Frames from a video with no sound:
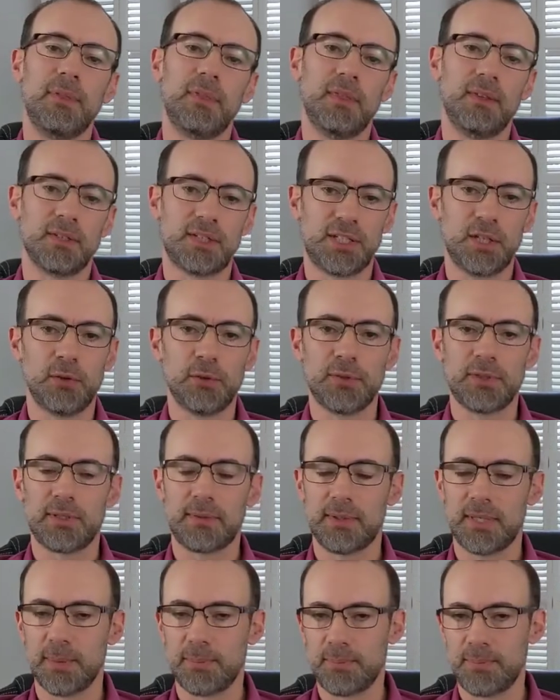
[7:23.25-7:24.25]
They're still
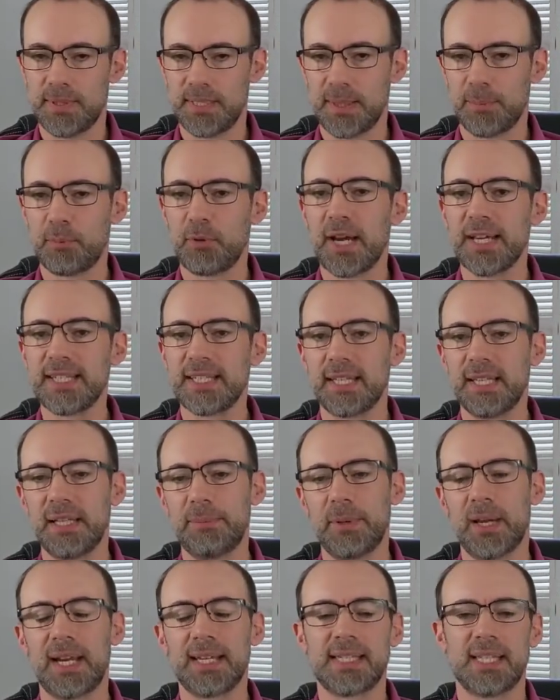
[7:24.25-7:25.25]
suppressed a little
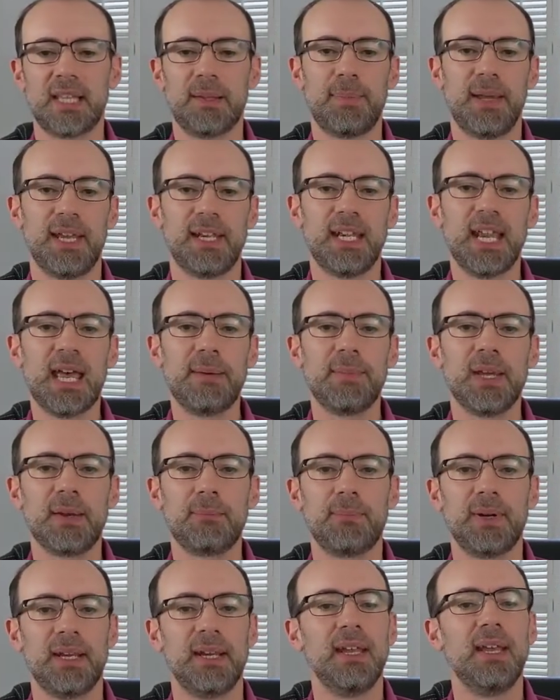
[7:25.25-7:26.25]
bit because of the
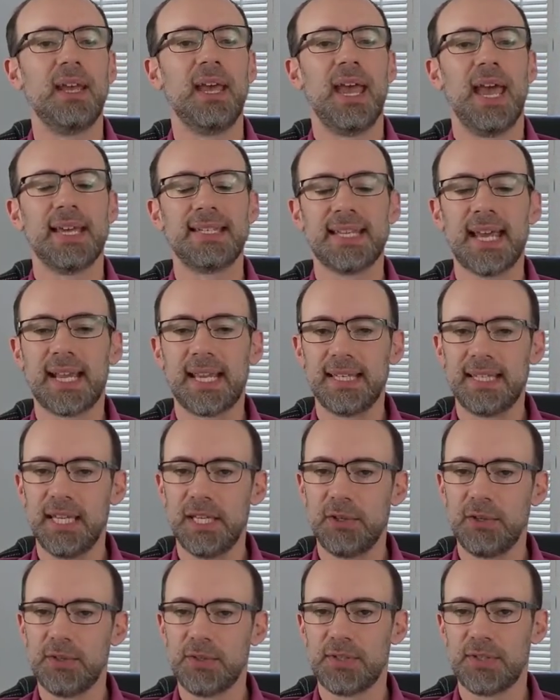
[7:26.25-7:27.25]
pandemic, but as that
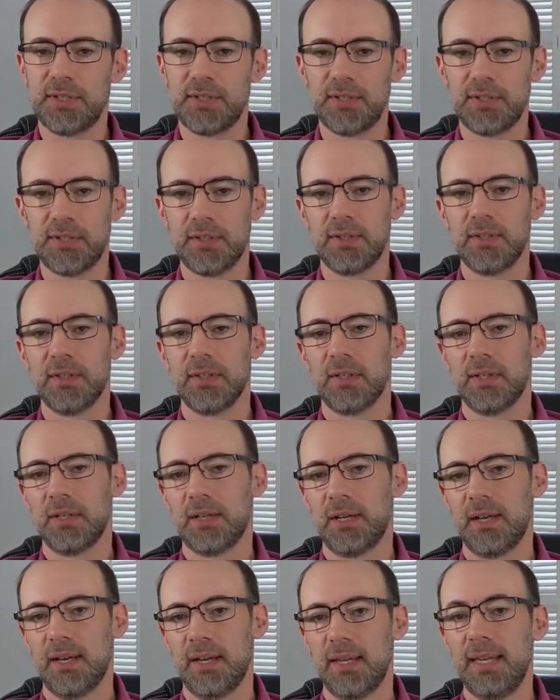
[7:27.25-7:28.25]
continues to
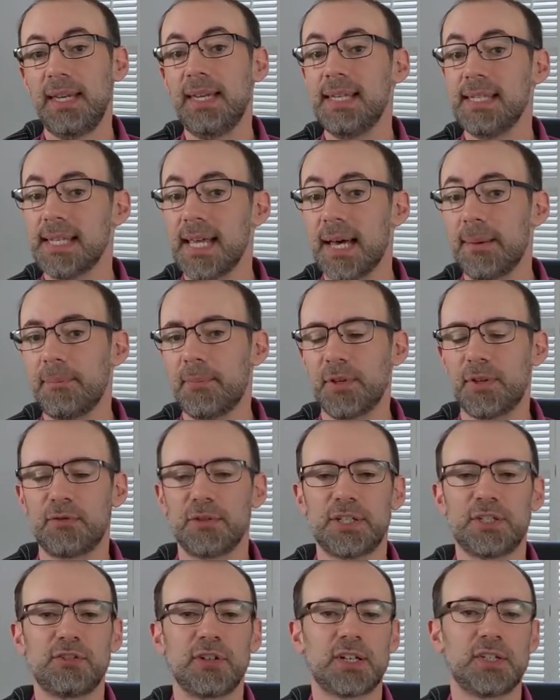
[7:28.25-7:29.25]
ease up with
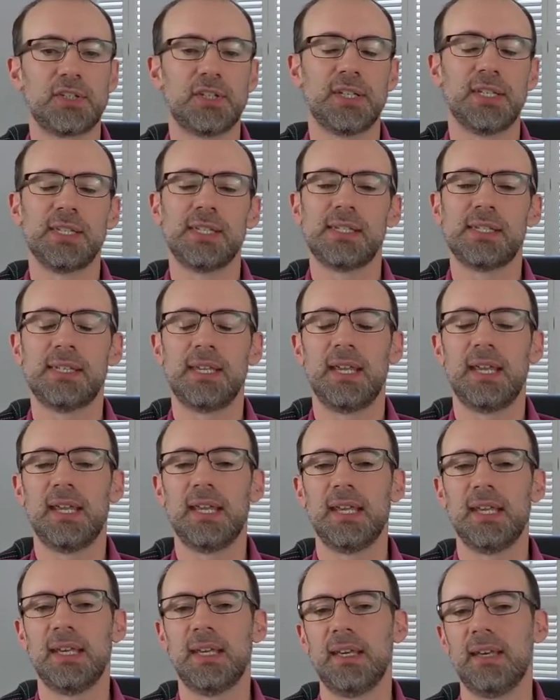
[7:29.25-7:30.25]
restrictions
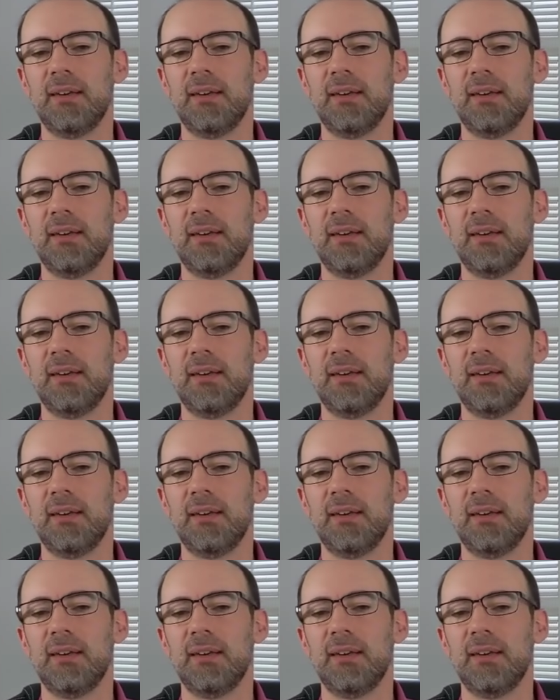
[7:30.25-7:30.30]
and